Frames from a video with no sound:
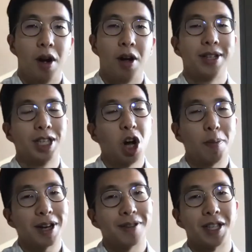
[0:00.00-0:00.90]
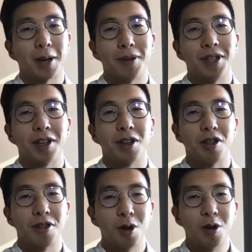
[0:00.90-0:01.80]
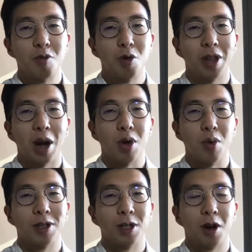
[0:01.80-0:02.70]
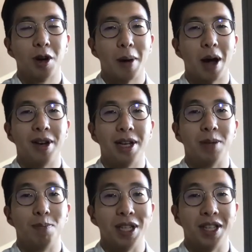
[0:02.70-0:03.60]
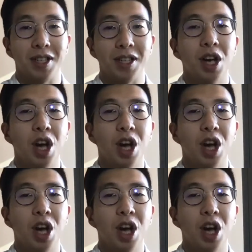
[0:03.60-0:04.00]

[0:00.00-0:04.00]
On the topic of segmenting, the third rule that we want to talk about is MECE,